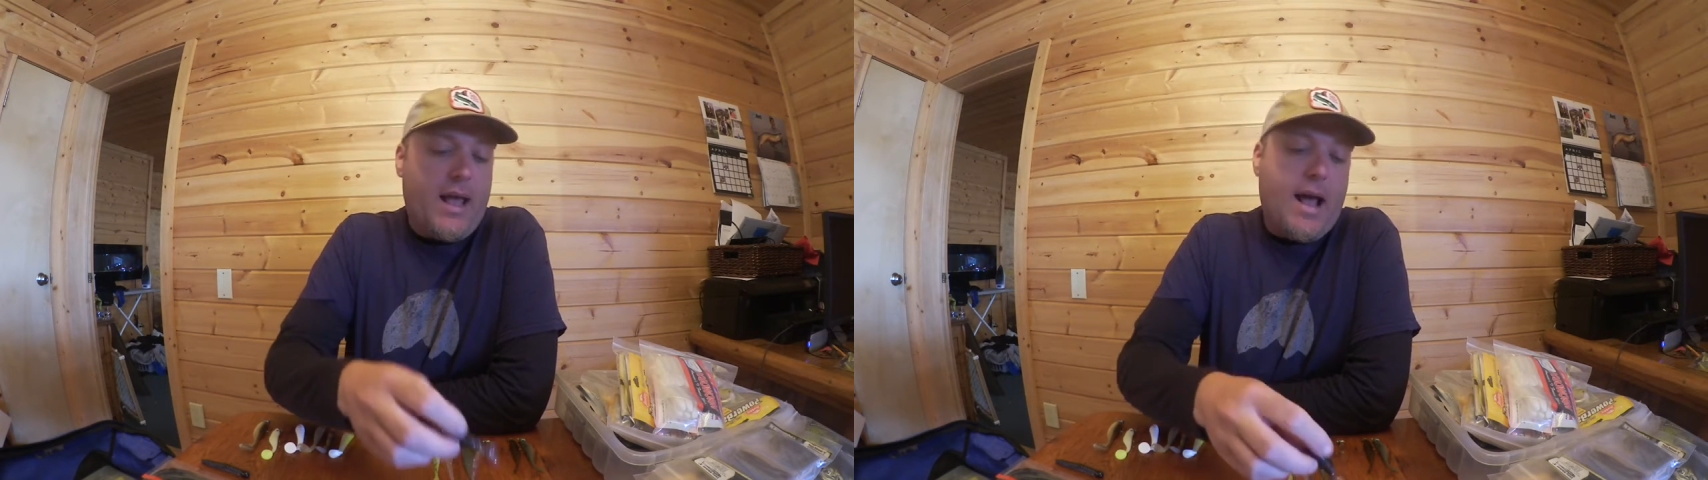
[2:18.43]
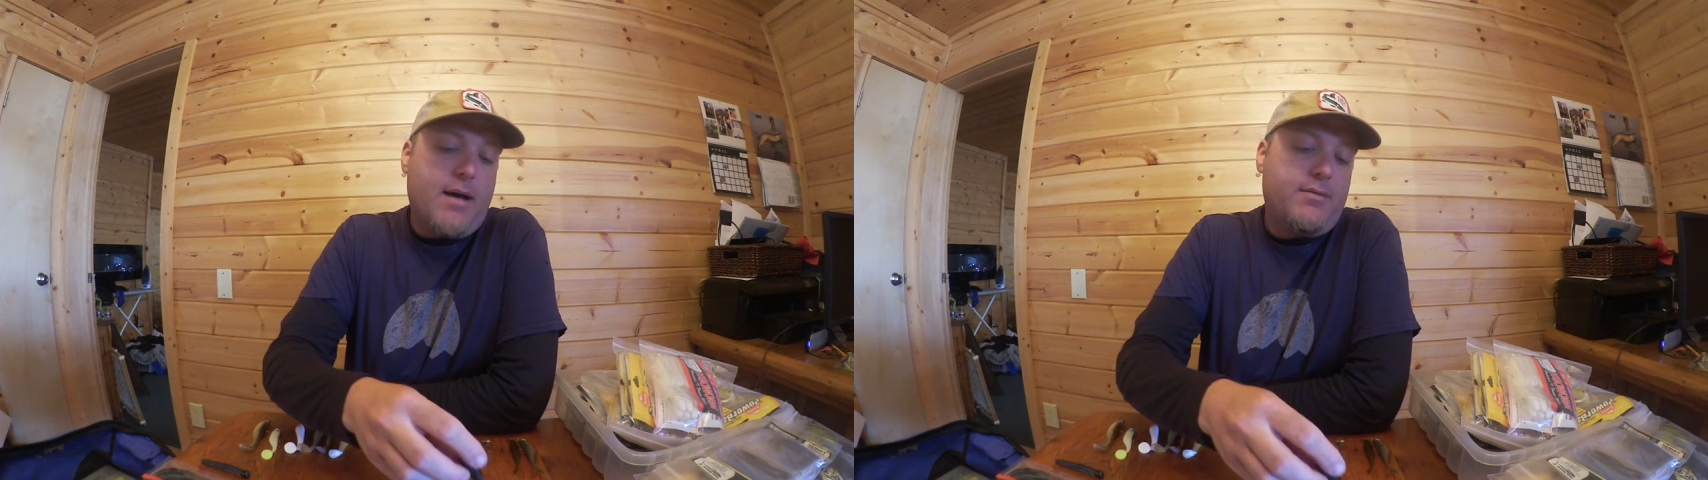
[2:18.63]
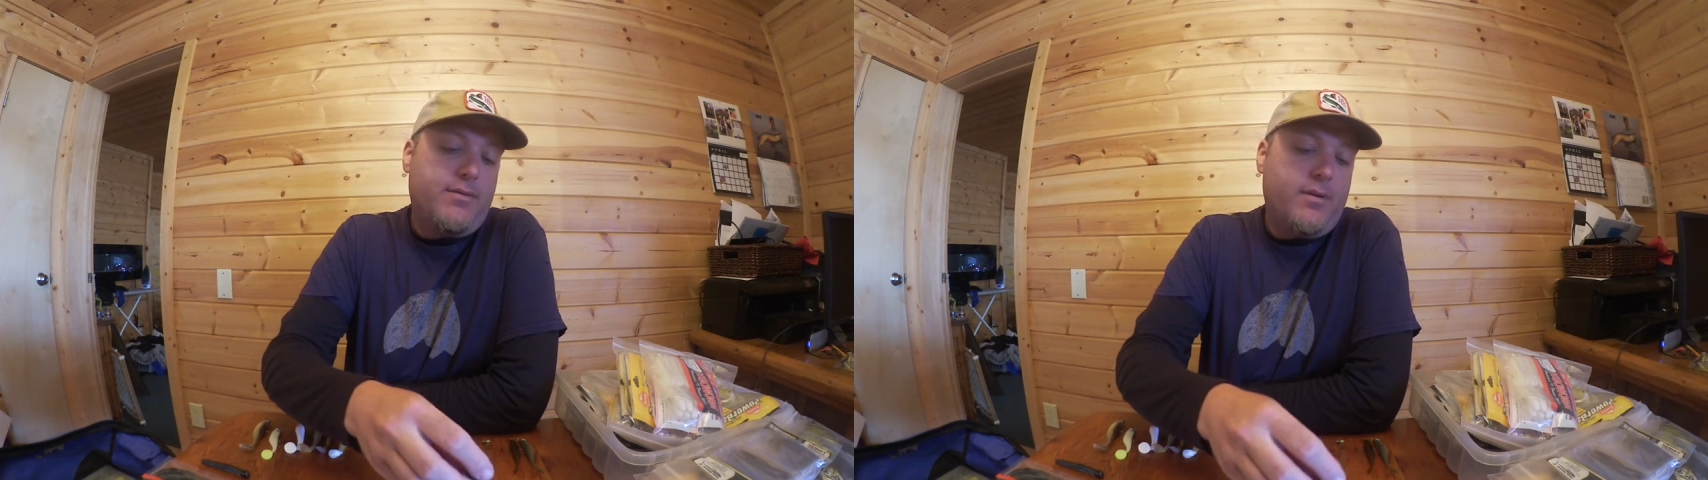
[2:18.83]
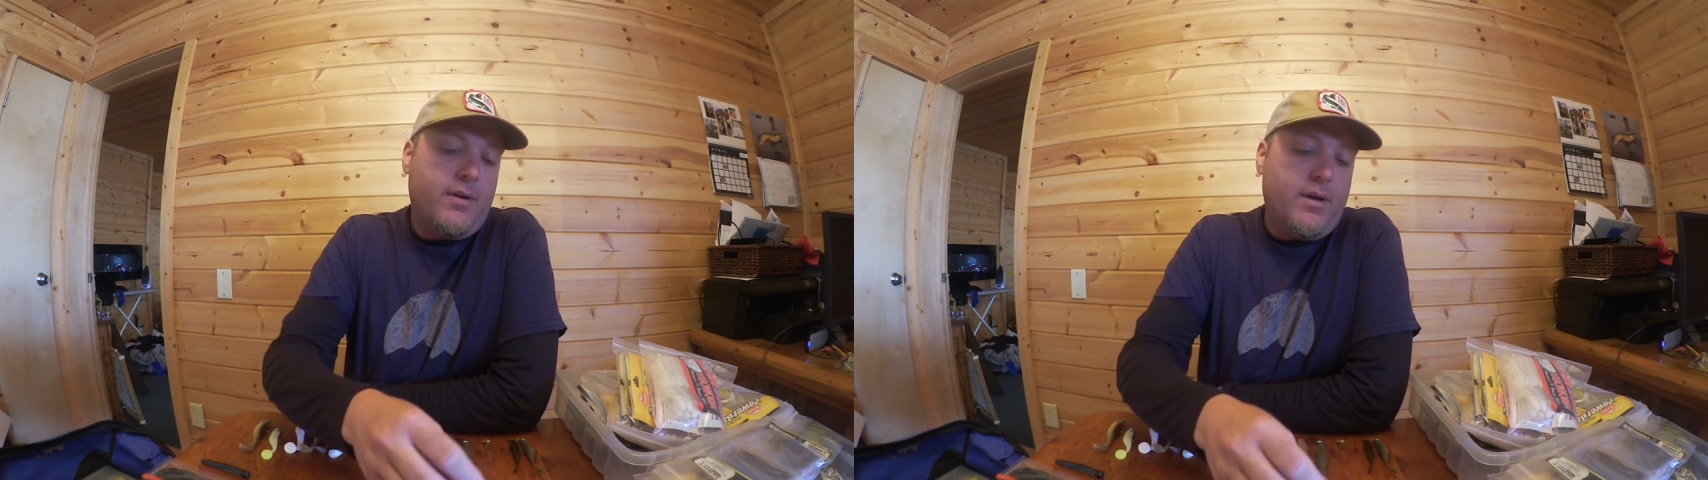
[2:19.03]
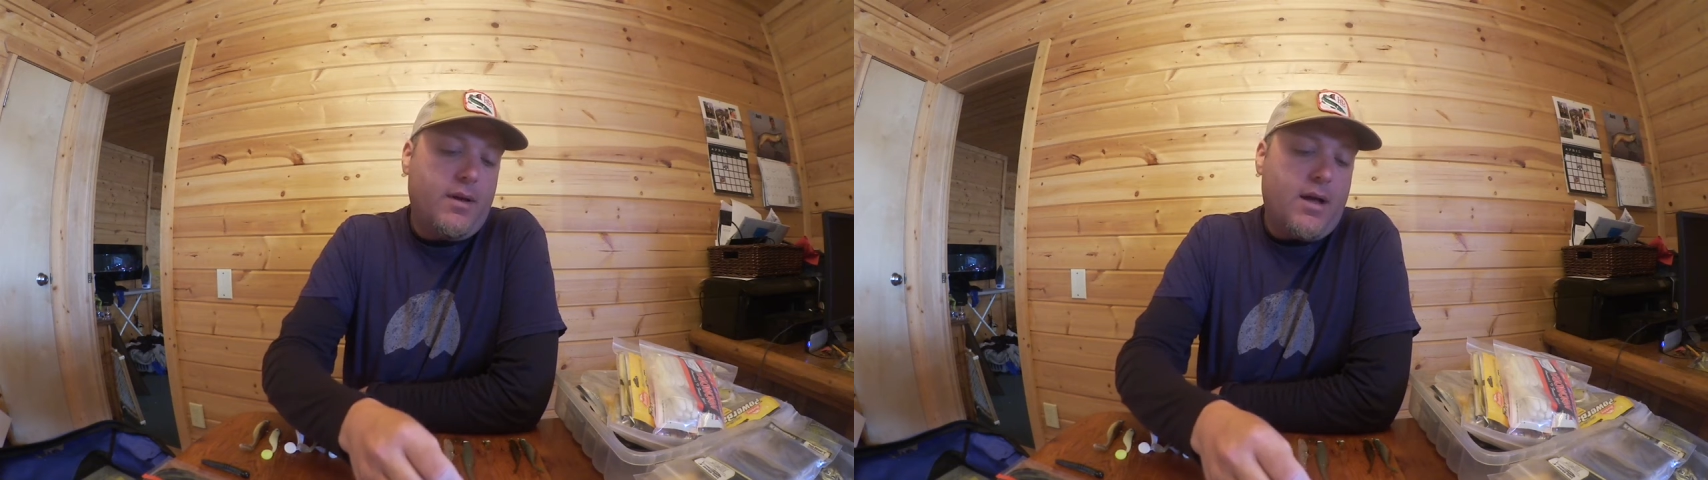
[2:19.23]
have
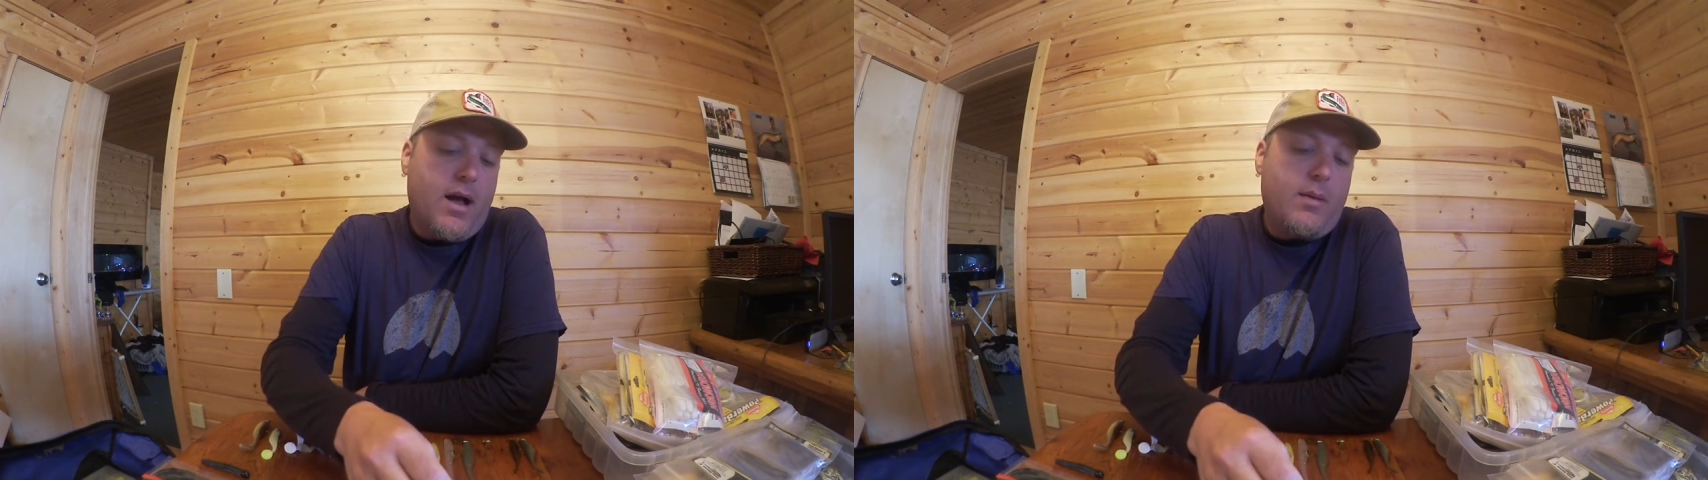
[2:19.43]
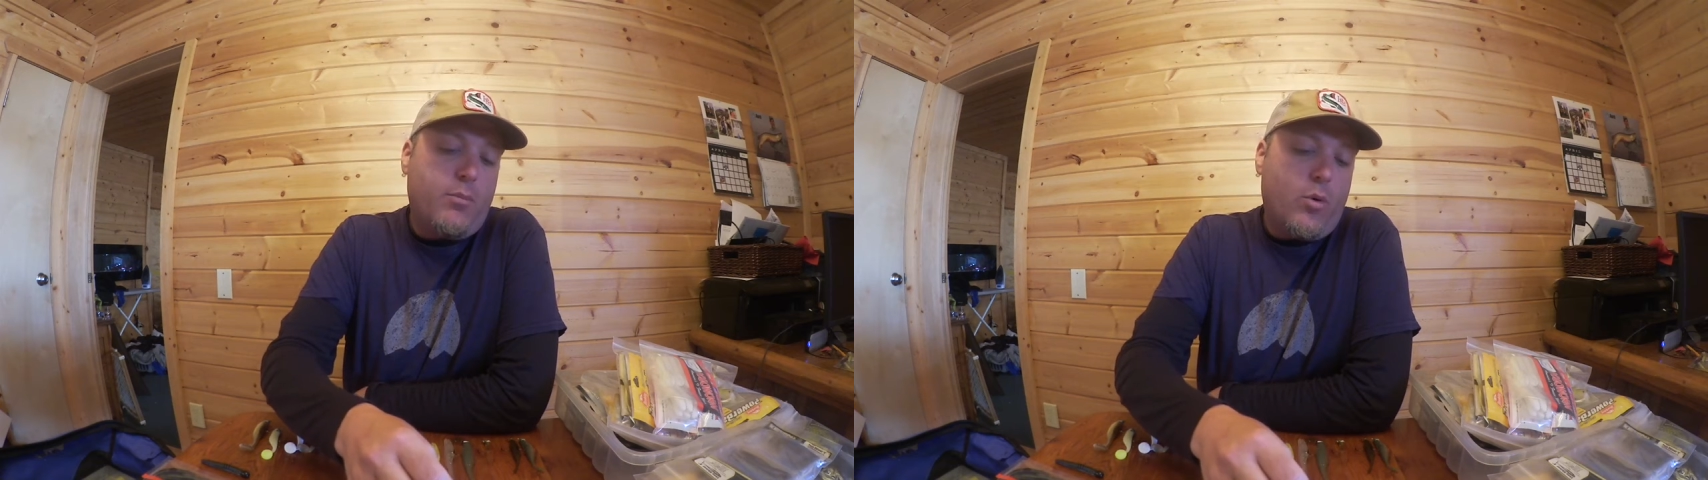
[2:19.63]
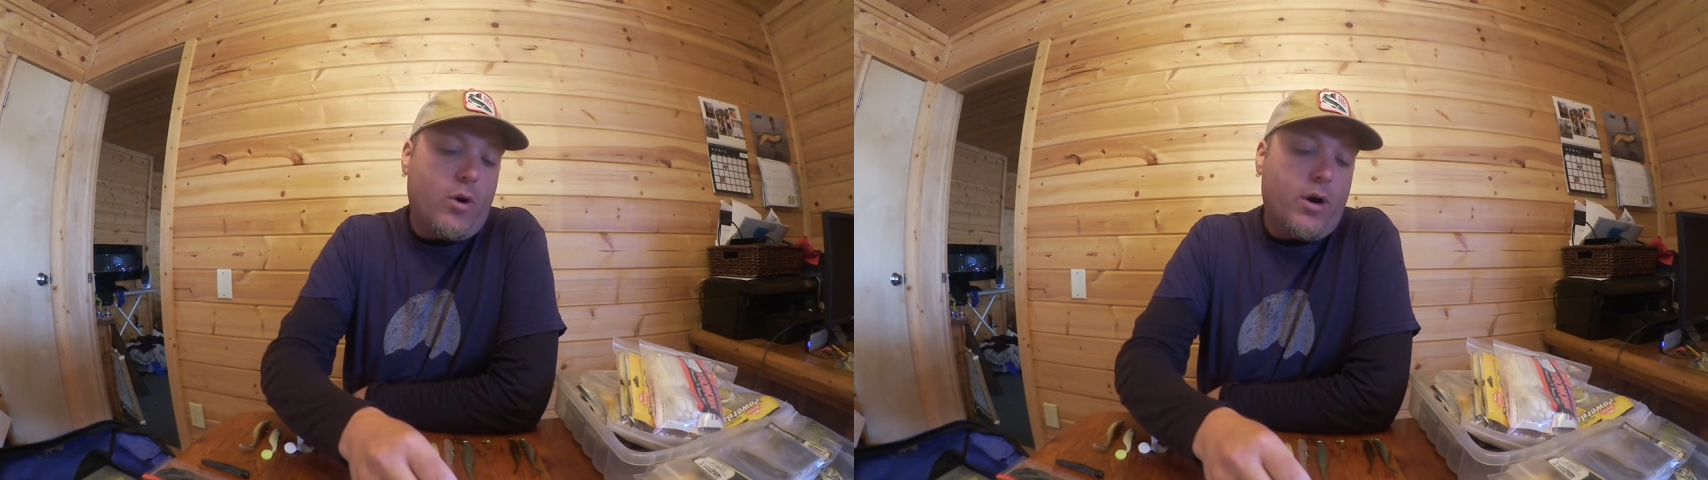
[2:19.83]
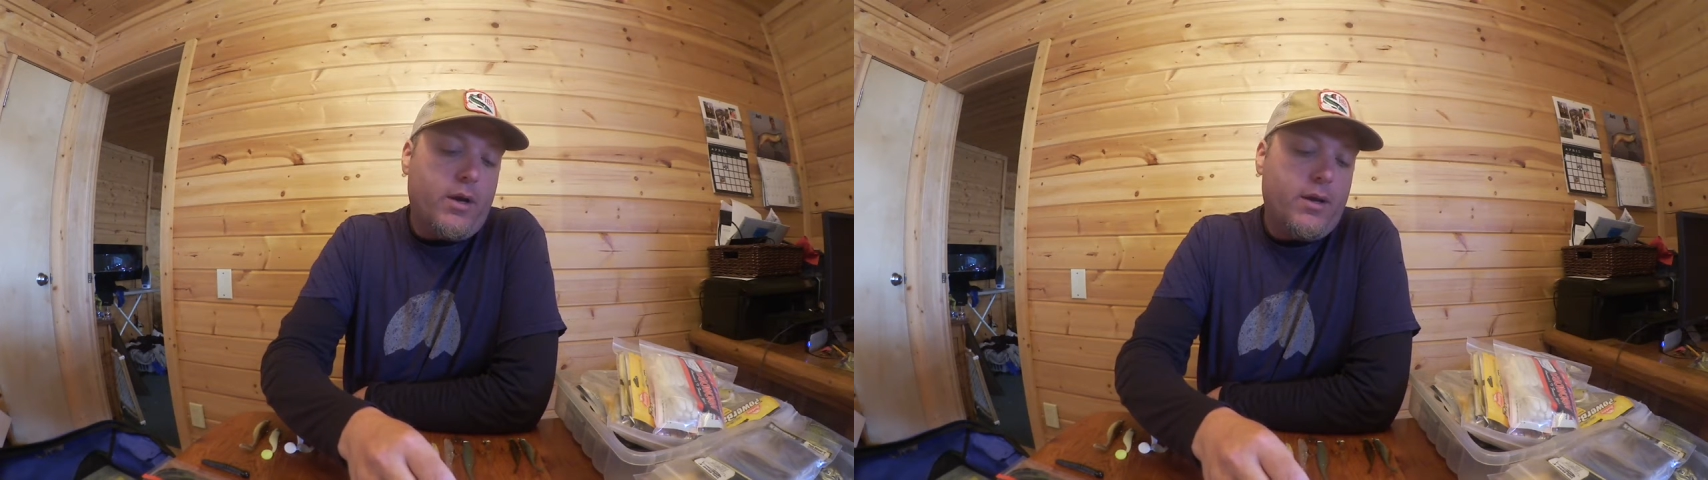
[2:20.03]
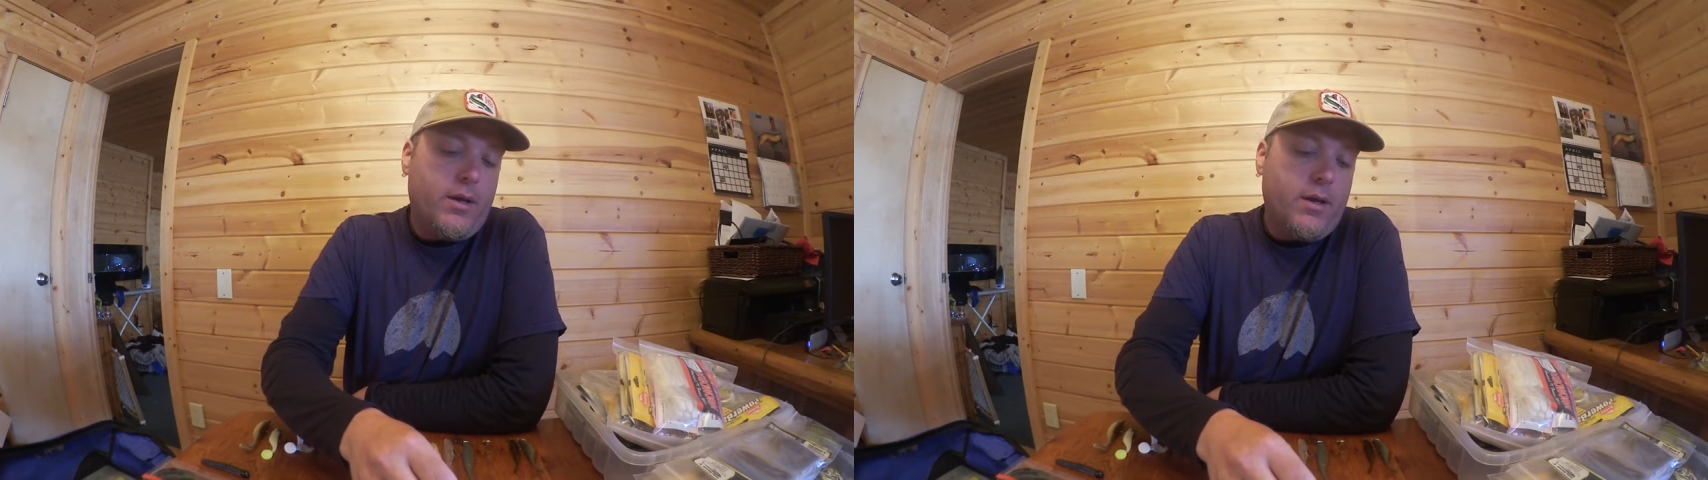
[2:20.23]
on board